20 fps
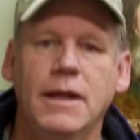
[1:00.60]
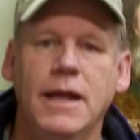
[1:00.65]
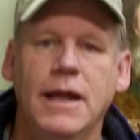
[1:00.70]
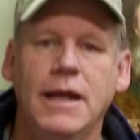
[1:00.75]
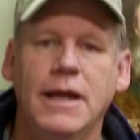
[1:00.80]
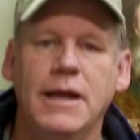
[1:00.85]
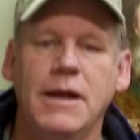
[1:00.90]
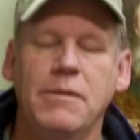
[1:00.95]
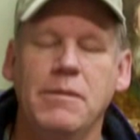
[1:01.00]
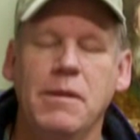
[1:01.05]

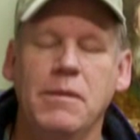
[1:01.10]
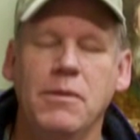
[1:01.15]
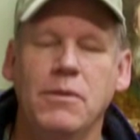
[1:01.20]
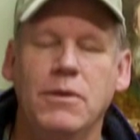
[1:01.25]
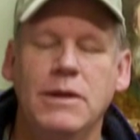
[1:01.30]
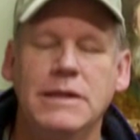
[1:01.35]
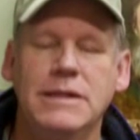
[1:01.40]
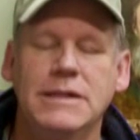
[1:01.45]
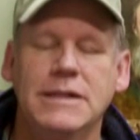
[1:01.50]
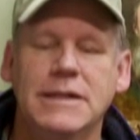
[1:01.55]
And I remember
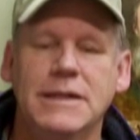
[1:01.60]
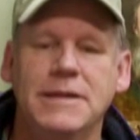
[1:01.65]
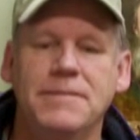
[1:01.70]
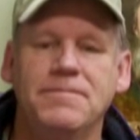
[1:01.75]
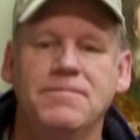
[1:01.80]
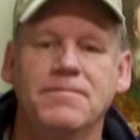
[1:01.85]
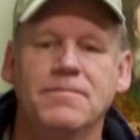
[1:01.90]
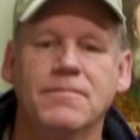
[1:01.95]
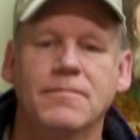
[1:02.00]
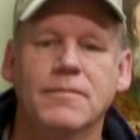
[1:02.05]
one
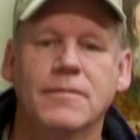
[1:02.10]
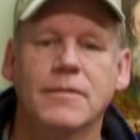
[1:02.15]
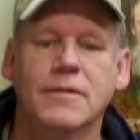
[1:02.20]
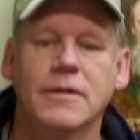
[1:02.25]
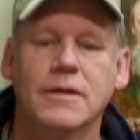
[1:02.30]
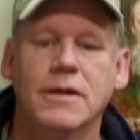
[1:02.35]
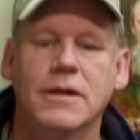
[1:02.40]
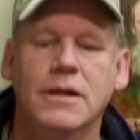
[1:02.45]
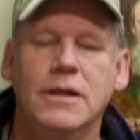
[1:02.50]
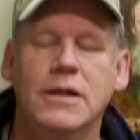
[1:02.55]
time,
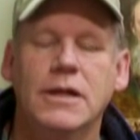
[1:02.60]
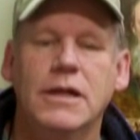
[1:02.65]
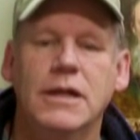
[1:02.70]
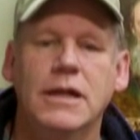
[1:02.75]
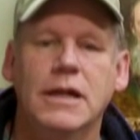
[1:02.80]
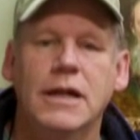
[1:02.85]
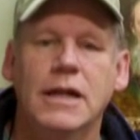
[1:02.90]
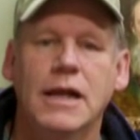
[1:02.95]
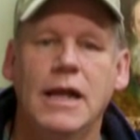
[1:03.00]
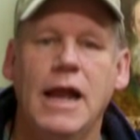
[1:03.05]

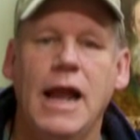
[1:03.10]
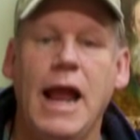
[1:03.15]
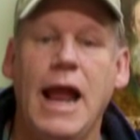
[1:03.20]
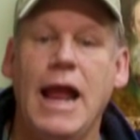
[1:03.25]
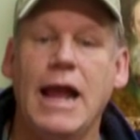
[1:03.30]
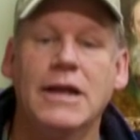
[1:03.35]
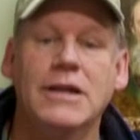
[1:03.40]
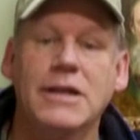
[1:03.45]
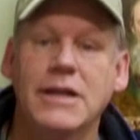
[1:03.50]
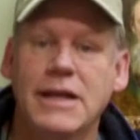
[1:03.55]

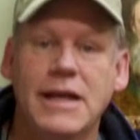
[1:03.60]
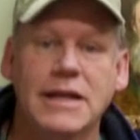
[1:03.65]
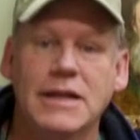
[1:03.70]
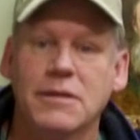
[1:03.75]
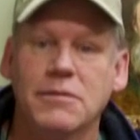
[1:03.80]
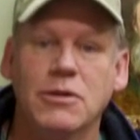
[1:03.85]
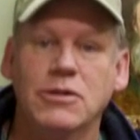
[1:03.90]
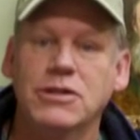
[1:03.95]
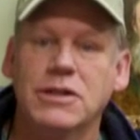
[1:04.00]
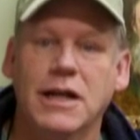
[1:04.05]
and to get
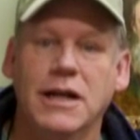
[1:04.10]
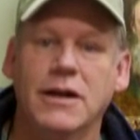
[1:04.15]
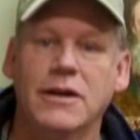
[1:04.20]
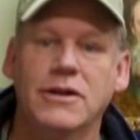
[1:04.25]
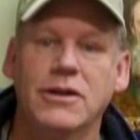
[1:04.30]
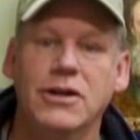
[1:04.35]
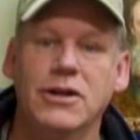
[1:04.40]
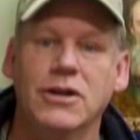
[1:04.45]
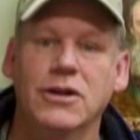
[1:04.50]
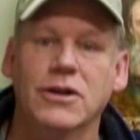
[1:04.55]
the most out
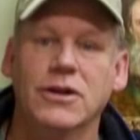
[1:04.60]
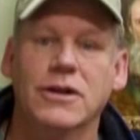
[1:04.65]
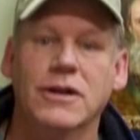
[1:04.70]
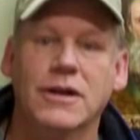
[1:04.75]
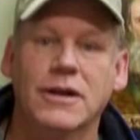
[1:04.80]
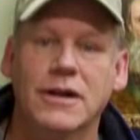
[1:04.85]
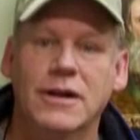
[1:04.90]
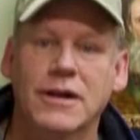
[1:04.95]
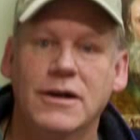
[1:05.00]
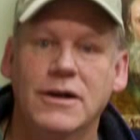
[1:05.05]
of your
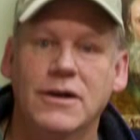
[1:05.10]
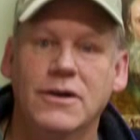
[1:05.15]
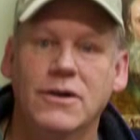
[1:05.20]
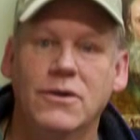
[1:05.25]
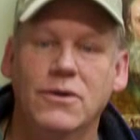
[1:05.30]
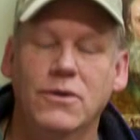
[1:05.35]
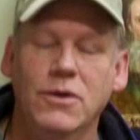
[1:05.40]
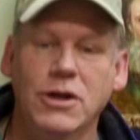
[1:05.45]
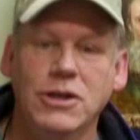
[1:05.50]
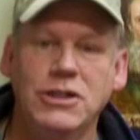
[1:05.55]

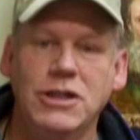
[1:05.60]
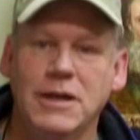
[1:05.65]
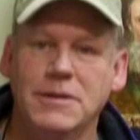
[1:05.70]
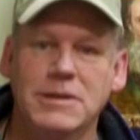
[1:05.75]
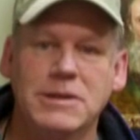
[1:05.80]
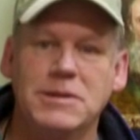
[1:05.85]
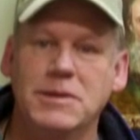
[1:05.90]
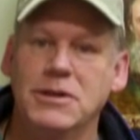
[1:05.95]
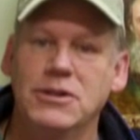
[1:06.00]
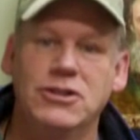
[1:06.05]

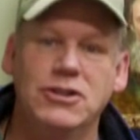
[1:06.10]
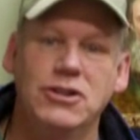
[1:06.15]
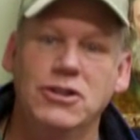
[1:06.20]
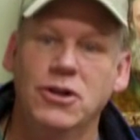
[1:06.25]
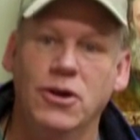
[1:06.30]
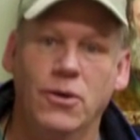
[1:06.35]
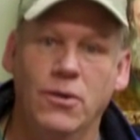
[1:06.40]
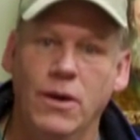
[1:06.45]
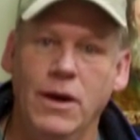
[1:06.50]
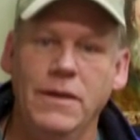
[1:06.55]
workshop experience,
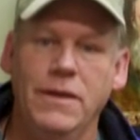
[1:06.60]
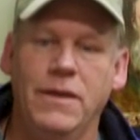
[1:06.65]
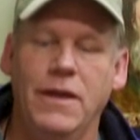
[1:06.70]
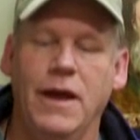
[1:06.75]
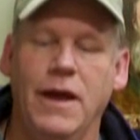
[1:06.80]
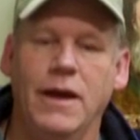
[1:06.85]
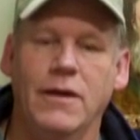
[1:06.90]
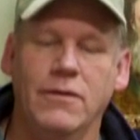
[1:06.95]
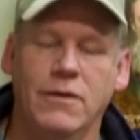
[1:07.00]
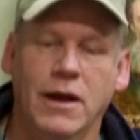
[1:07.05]
you don't want
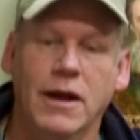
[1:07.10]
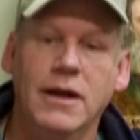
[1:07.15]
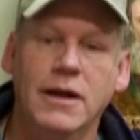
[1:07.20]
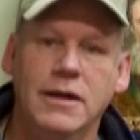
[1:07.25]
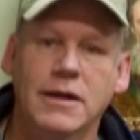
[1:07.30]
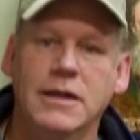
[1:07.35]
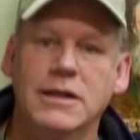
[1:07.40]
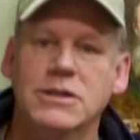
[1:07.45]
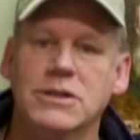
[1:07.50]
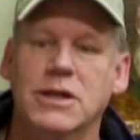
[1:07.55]
that, right?
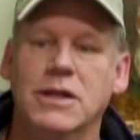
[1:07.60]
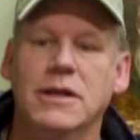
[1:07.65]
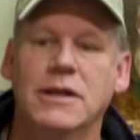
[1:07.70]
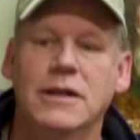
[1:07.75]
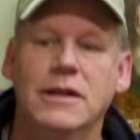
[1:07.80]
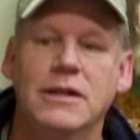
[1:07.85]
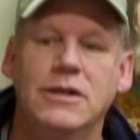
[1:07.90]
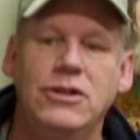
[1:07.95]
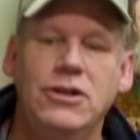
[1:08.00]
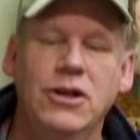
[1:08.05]
Because
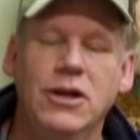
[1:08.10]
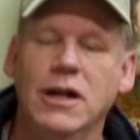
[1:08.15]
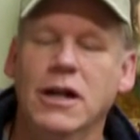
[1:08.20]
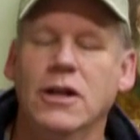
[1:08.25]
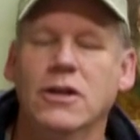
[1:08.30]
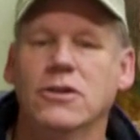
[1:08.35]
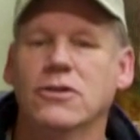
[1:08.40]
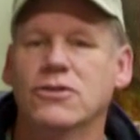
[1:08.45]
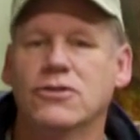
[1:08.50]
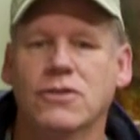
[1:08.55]
you're going
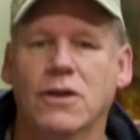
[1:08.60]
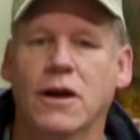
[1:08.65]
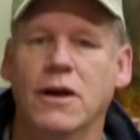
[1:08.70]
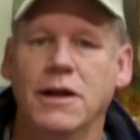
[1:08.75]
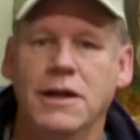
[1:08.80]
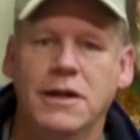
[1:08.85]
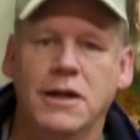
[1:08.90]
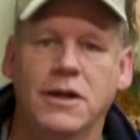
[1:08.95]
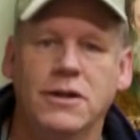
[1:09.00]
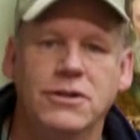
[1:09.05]
to learn
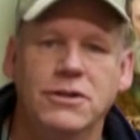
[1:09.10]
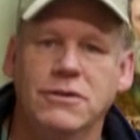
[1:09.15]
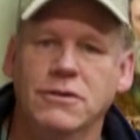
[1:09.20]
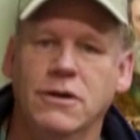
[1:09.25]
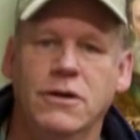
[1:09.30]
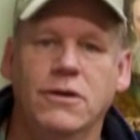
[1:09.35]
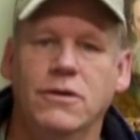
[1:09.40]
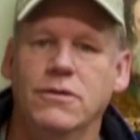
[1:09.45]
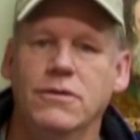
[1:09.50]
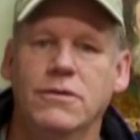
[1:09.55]
drawing on
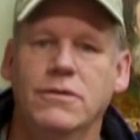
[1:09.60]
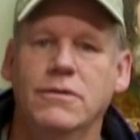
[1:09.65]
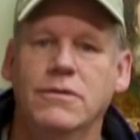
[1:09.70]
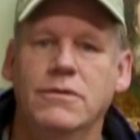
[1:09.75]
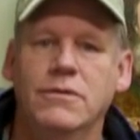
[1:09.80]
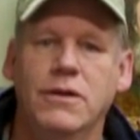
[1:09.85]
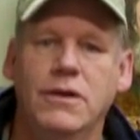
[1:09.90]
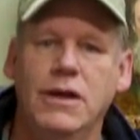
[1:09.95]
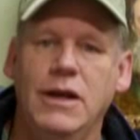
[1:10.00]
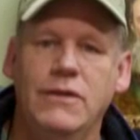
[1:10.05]
your own
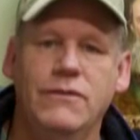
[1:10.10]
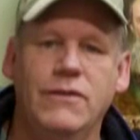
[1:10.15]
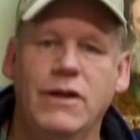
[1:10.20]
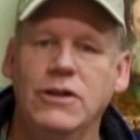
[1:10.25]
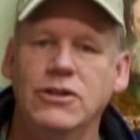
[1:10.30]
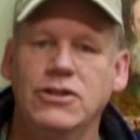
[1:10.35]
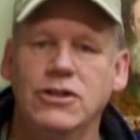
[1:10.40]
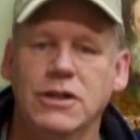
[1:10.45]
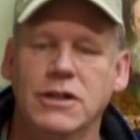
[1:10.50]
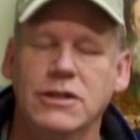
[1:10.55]

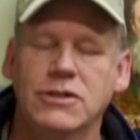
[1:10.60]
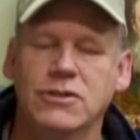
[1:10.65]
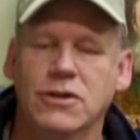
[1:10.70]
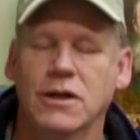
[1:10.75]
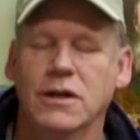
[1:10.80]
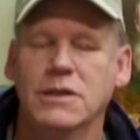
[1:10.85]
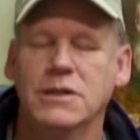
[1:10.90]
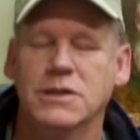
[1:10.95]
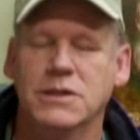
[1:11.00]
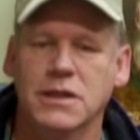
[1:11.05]
eventually.
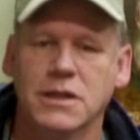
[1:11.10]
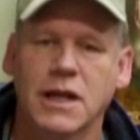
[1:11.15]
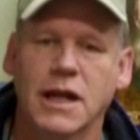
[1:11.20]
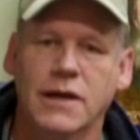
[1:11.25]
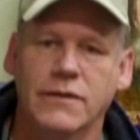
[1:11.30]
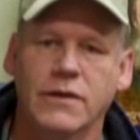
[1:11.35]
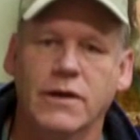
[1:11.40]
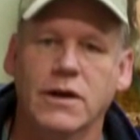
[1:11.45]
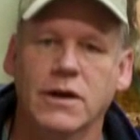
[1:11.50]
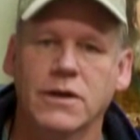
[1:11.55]
Drawing's
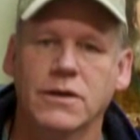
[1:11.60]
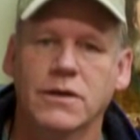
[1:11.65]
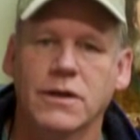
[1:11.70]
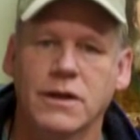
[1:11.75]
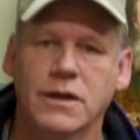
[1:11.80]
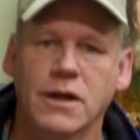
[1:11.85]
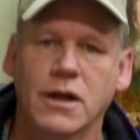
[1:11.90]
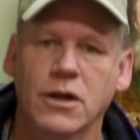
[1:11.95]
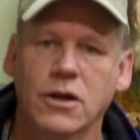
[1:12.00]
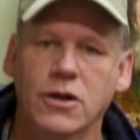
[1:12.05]
kind of a hard
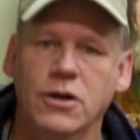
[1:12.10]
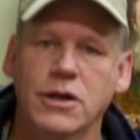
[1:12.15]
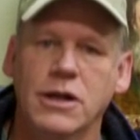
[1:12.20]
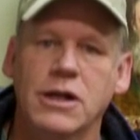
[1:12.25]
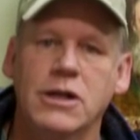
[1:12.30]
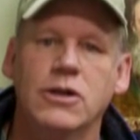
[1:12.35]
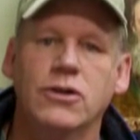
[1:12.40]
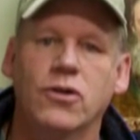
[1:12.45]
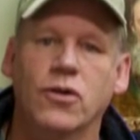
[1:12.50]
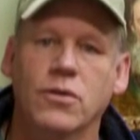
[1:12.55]
thing to learn,
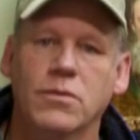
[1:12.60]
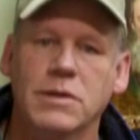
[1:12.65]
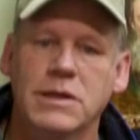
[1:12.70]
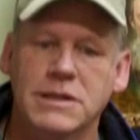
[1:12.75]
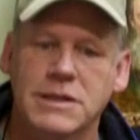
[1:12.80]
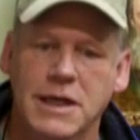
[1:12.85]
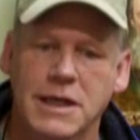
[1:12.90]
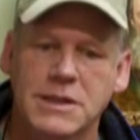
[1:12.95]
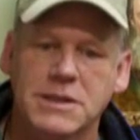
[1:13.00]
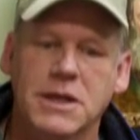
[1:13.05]
and normally
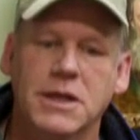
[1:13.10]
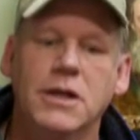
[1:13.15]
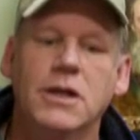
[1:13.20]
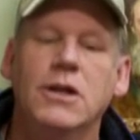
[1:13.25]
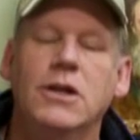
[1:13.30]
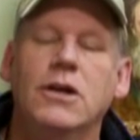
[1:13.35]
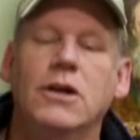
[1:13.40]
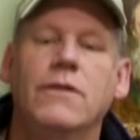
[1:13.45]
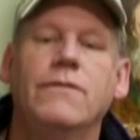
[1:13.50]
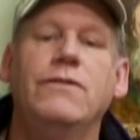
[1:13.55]
takes
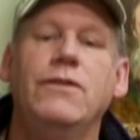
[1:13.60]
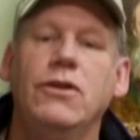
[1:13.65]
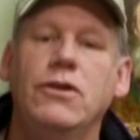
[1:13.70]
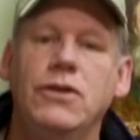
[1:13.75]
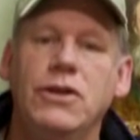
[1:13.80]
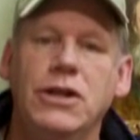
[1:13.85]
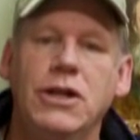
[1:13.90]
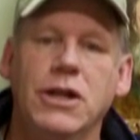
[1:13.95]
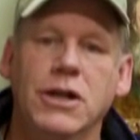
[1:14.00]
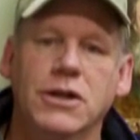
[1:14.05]
a few
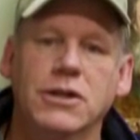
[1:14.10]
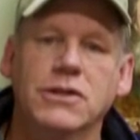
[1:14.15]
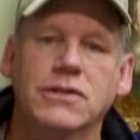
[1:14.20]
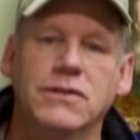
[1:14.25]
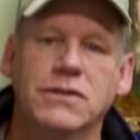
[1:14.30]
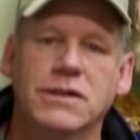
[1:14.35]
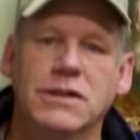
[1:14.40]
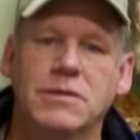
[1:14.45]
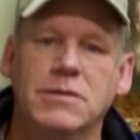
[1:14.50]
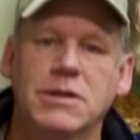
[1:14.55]
years
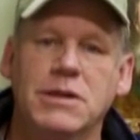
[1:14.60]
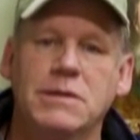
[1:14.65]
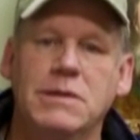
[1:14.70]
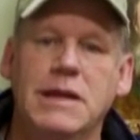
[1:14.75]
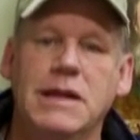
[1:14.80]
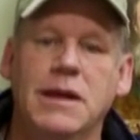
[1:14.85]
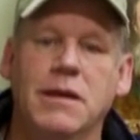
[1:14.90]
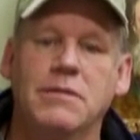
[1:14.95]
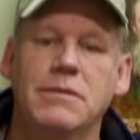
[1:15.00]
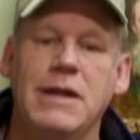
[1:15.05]
for someone to
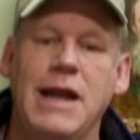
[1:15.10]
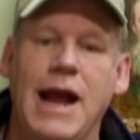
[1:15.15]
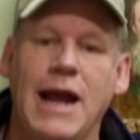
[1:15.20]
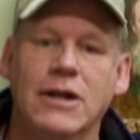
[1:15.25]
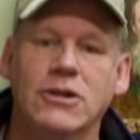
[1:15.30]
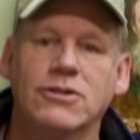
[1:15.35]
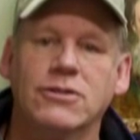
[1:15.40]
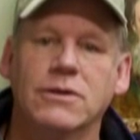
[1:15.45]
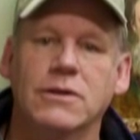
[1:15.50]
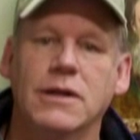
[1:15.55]
become
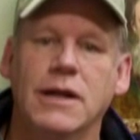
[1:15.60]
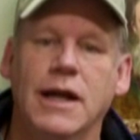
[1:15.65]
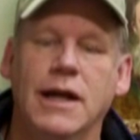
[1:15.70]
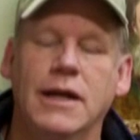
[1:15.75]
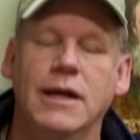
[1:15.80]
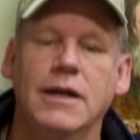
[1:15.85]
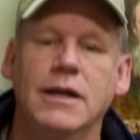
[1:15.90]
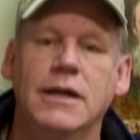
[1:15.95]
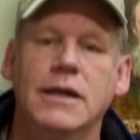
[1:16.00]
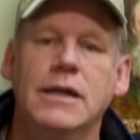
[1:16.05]
natural
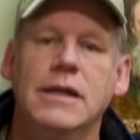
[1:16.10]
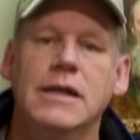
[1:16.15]
at it.